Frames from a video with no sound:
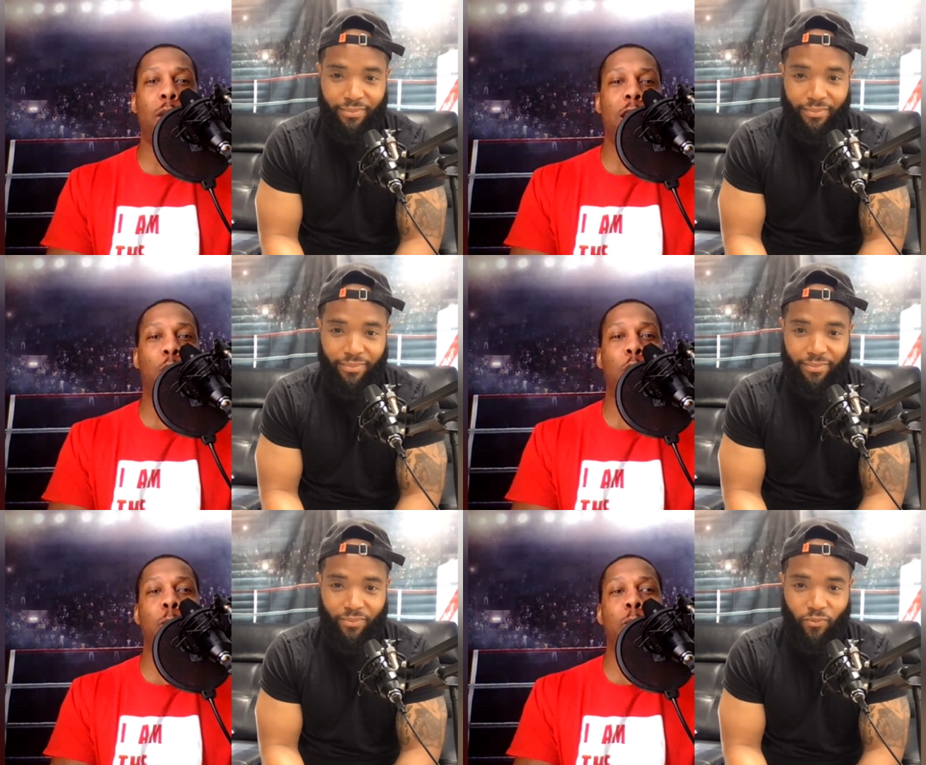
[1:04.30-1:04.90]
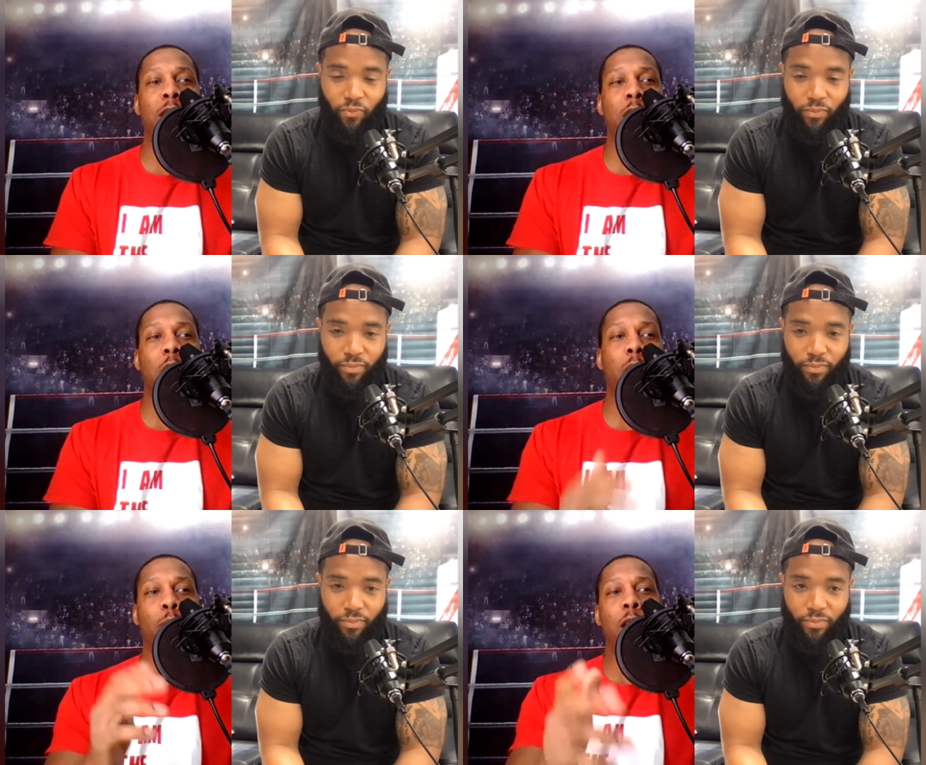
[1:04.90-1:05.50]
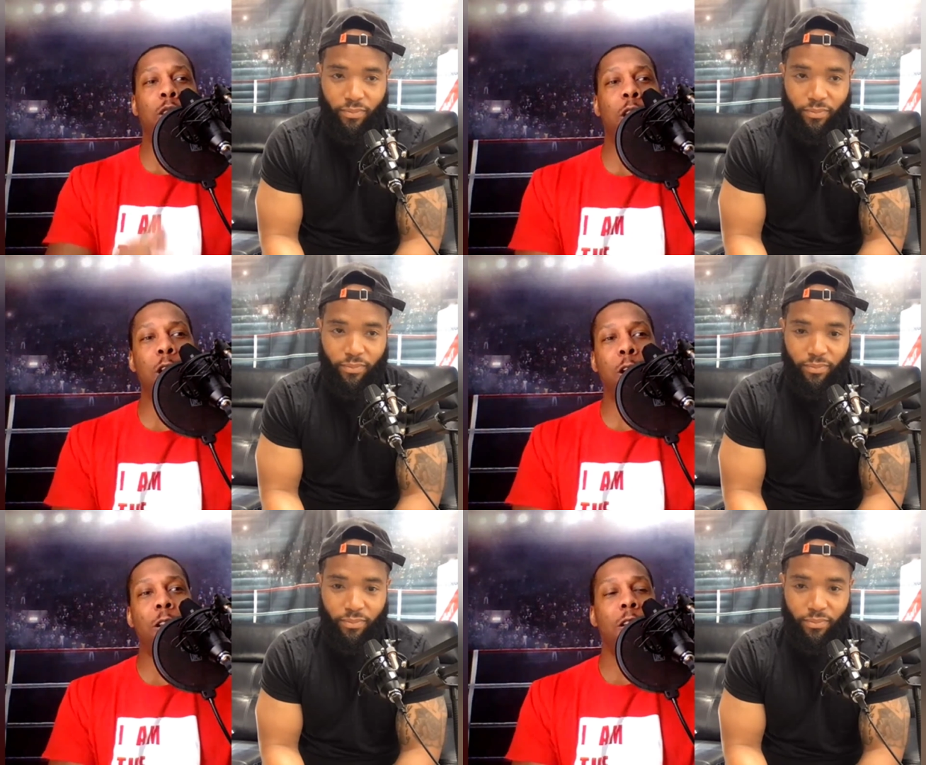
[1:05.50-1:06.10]
Speaker 1: Corner, man, that I want to bring to
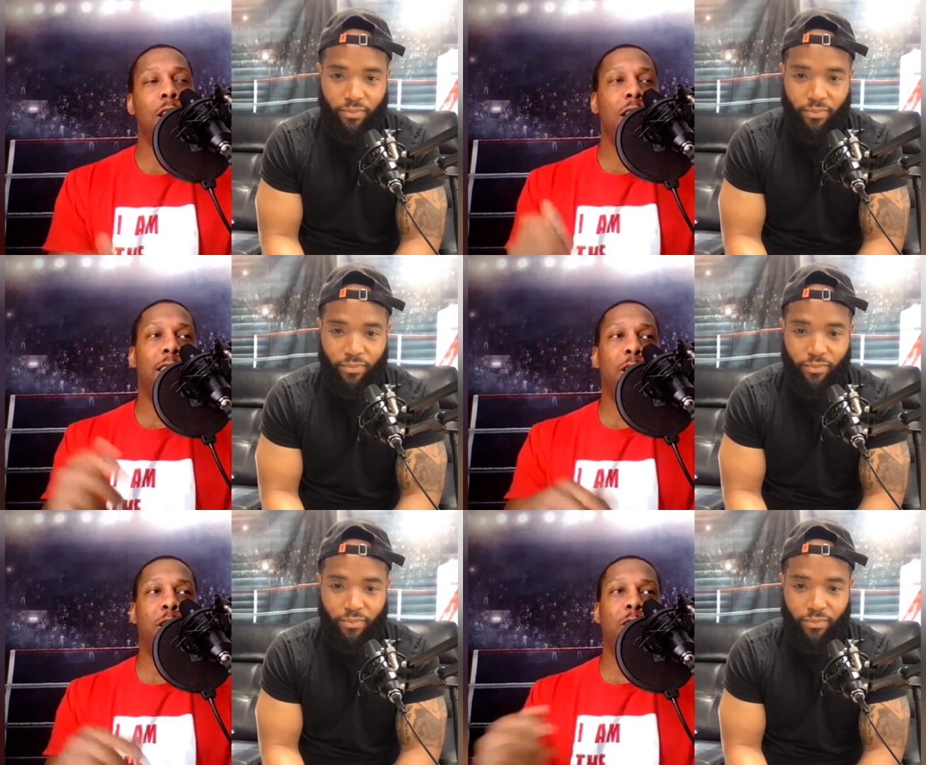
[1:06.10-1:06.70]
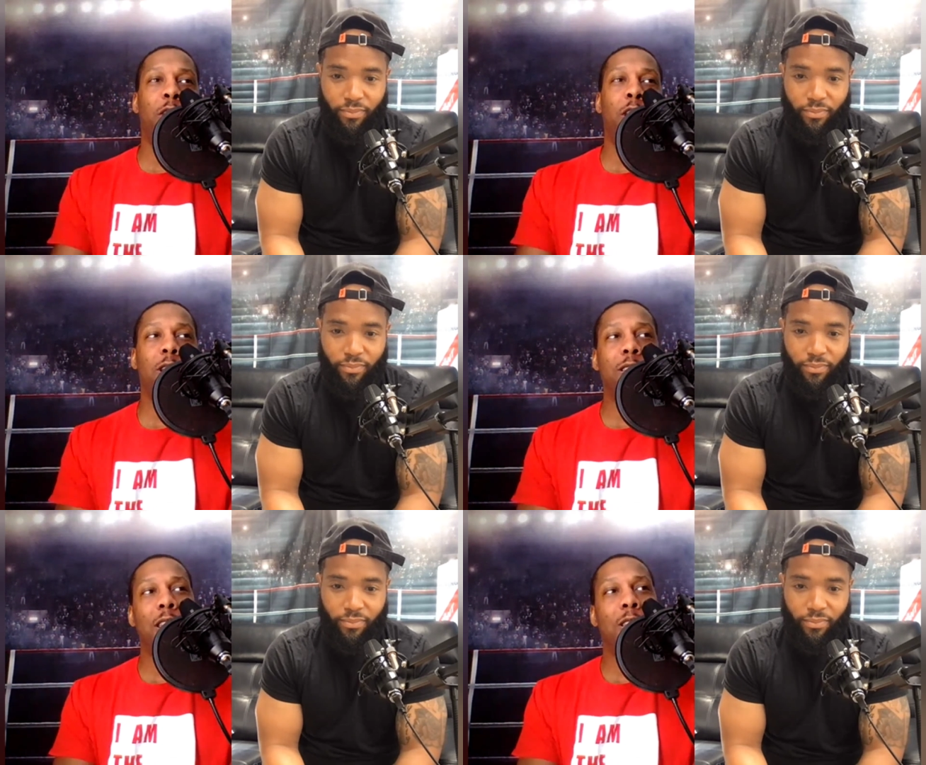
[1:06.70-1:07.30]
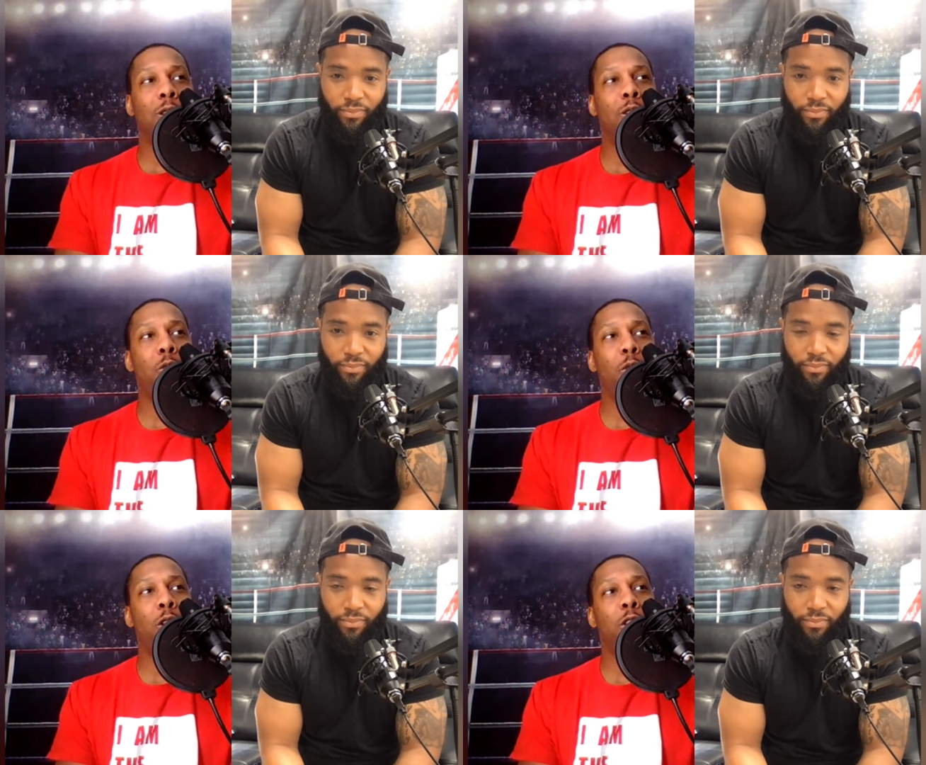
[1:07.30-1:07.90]
y'all later in this video. To stay tuned. We're
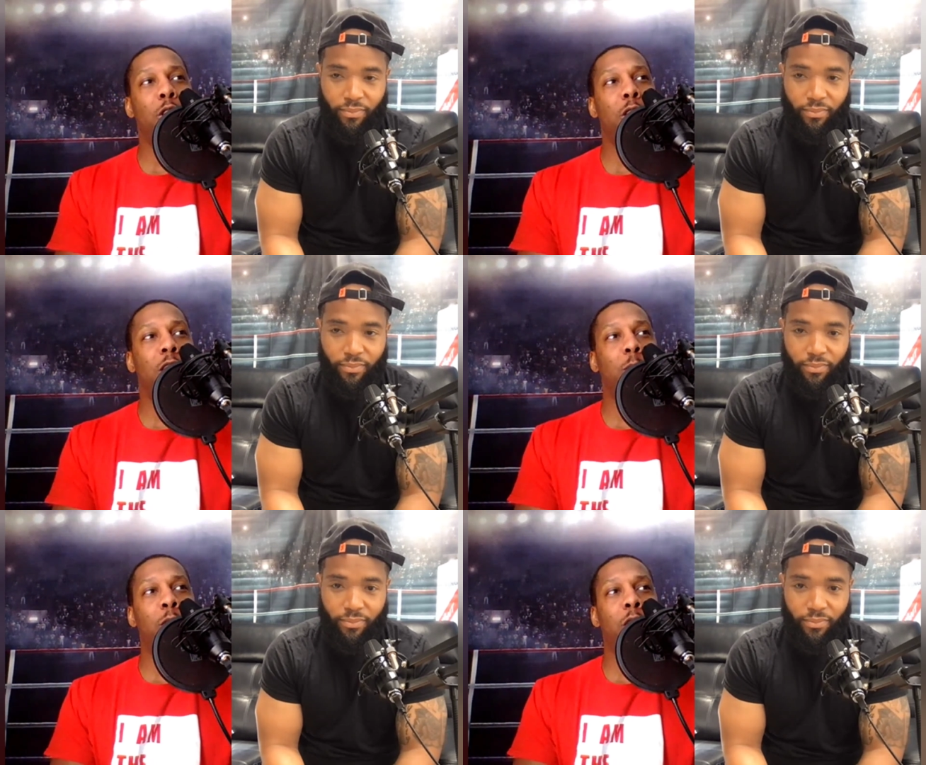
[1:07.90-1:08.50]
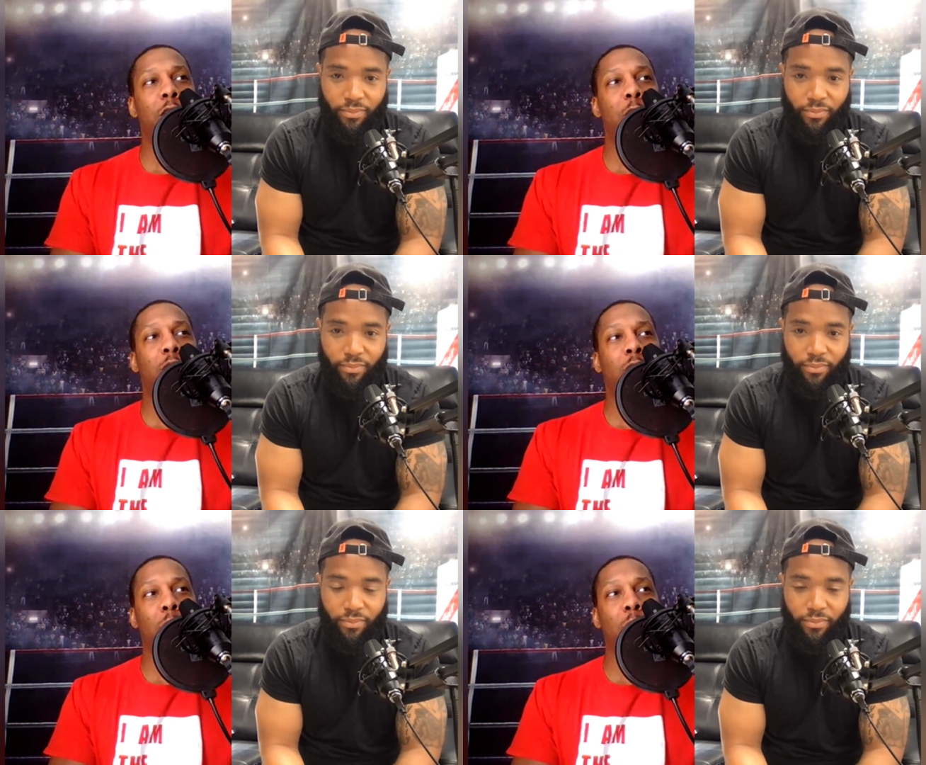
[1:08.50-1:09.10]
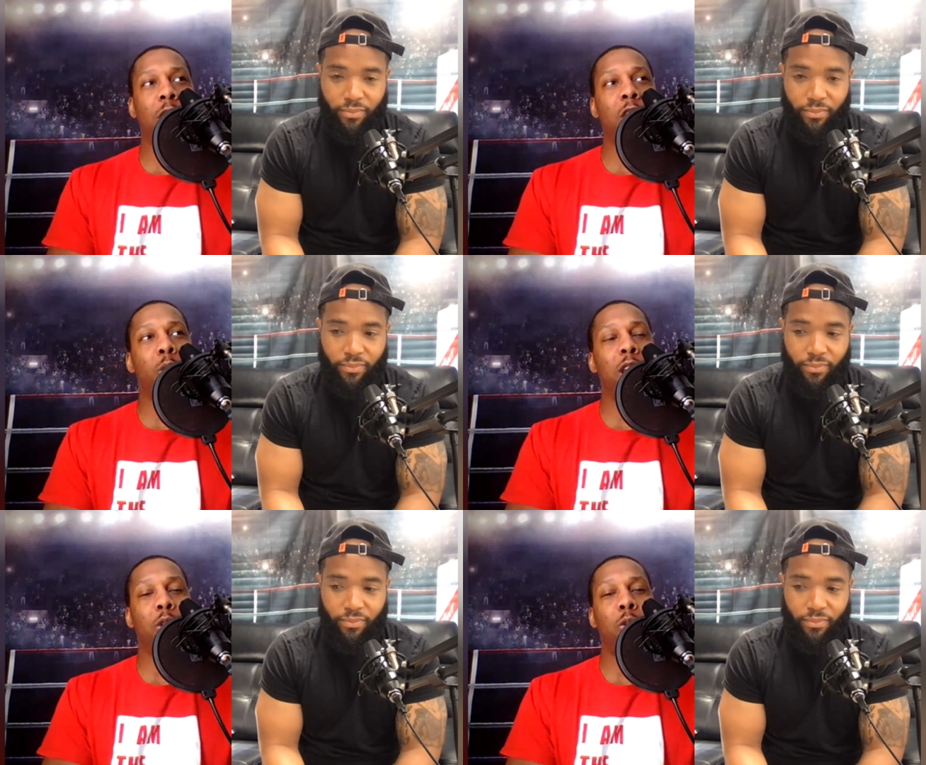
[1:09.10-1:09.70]
going to show you the conspiracy that we saw in
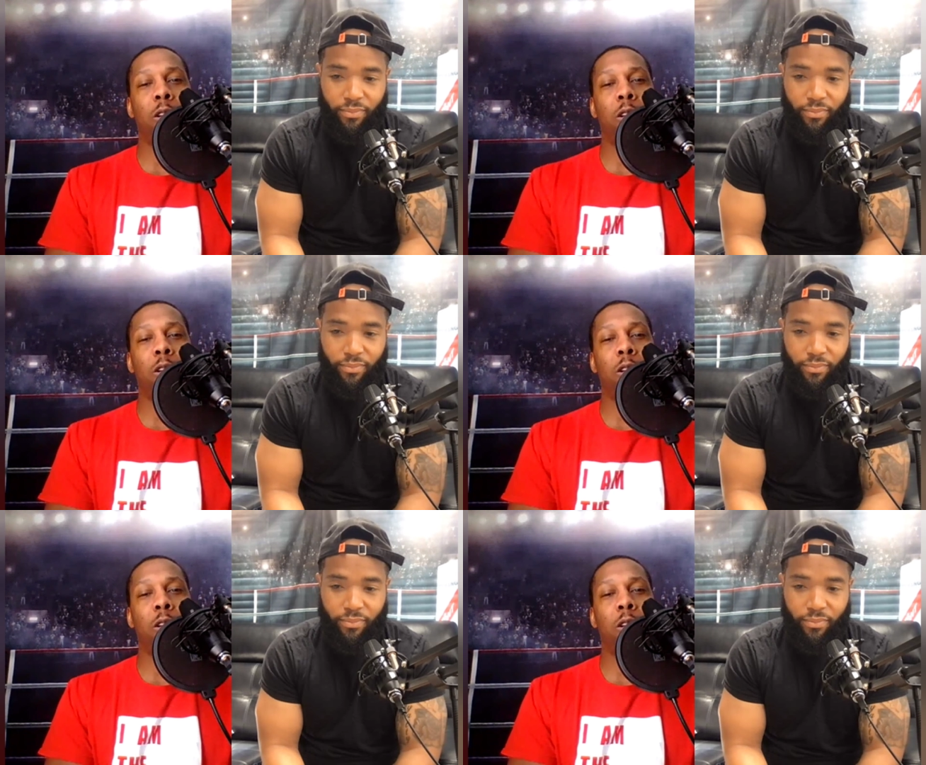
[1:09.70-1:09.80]
Inoue's Corner